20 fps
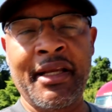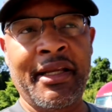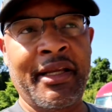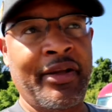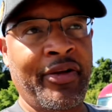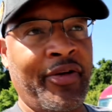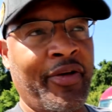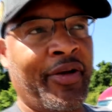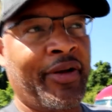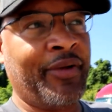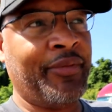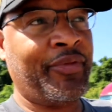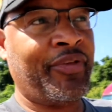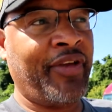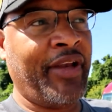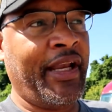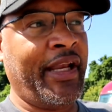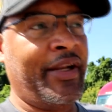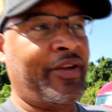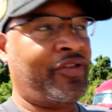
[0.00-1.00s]
you know what I'm
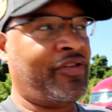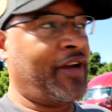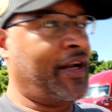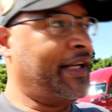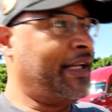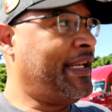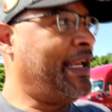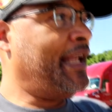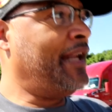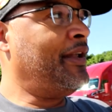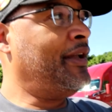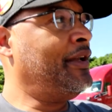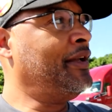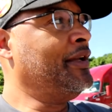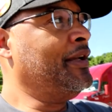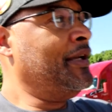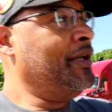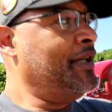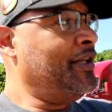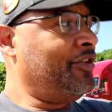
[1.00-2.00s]
saying? Trying to get a,
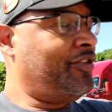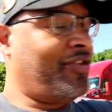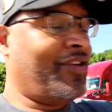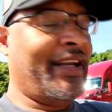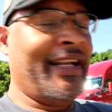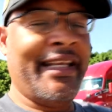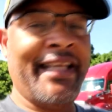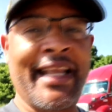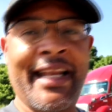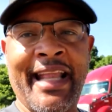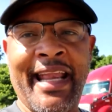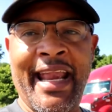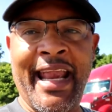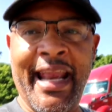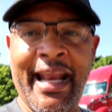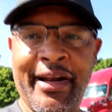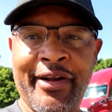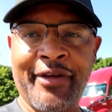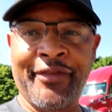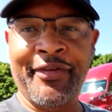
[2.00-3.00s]
trying to get
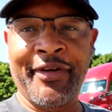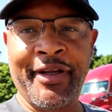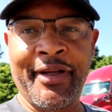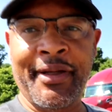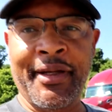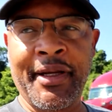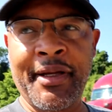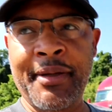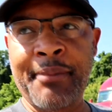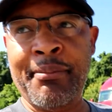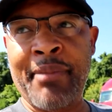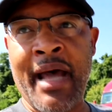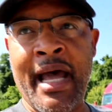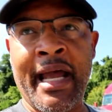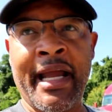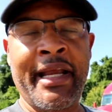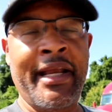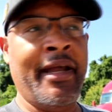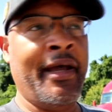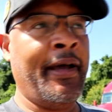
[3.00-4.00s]
ahead of it
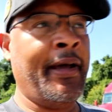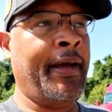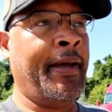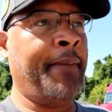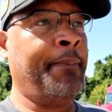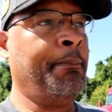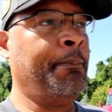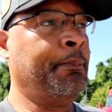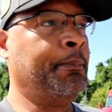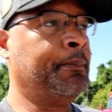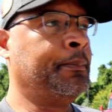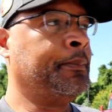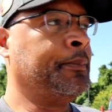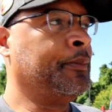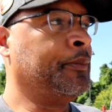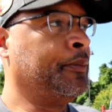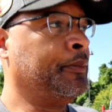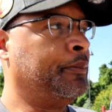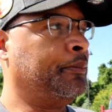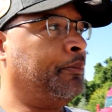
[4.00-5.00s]
by, uh,
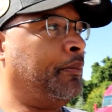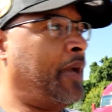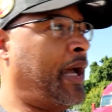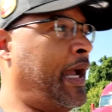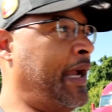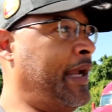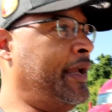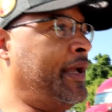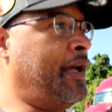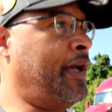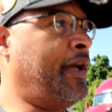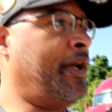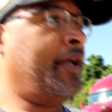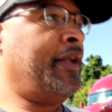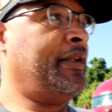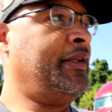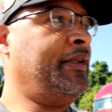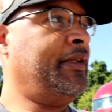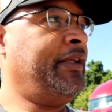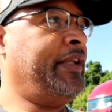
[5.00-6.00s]
by
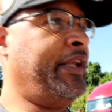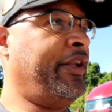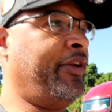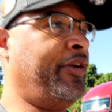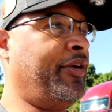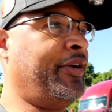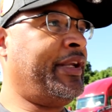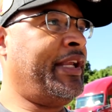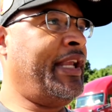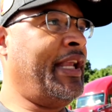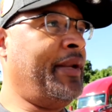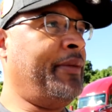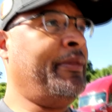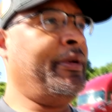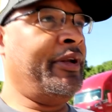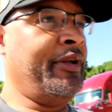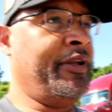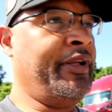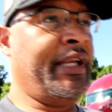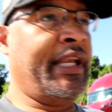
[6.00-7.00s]
uh, you know
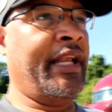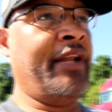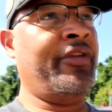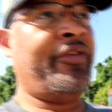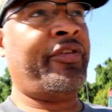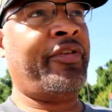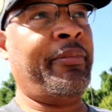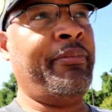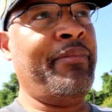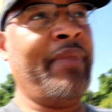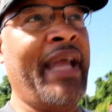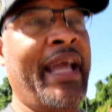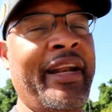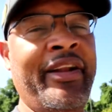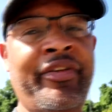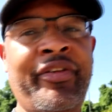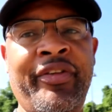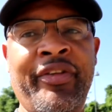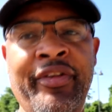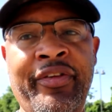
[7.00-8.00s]
getting getting some
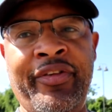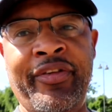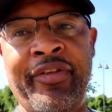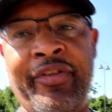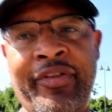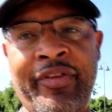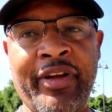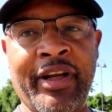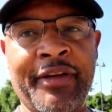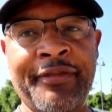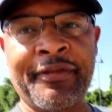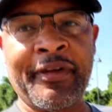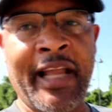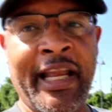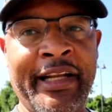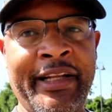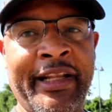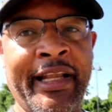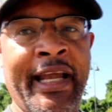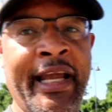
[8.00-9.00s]
medicines and stuff
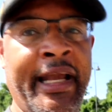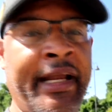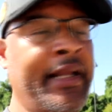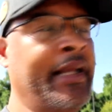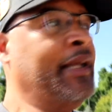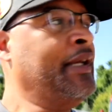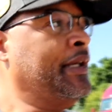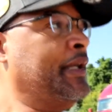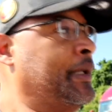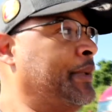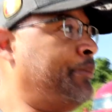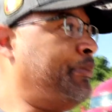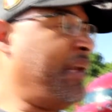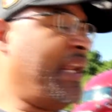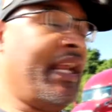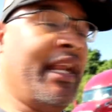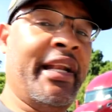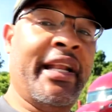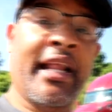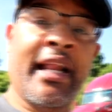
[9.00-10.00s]
like that.
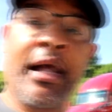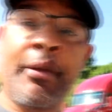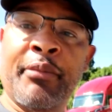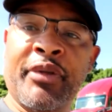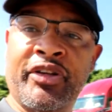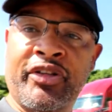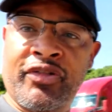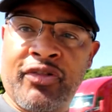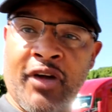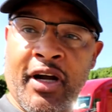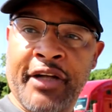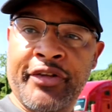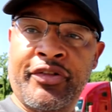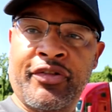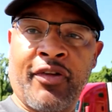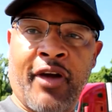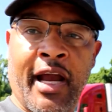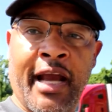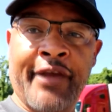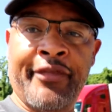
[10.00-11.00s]
Being that I'm a truck
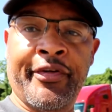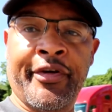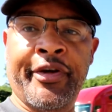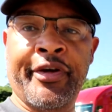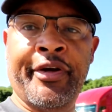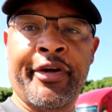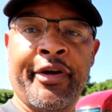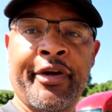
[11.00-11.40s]
driver,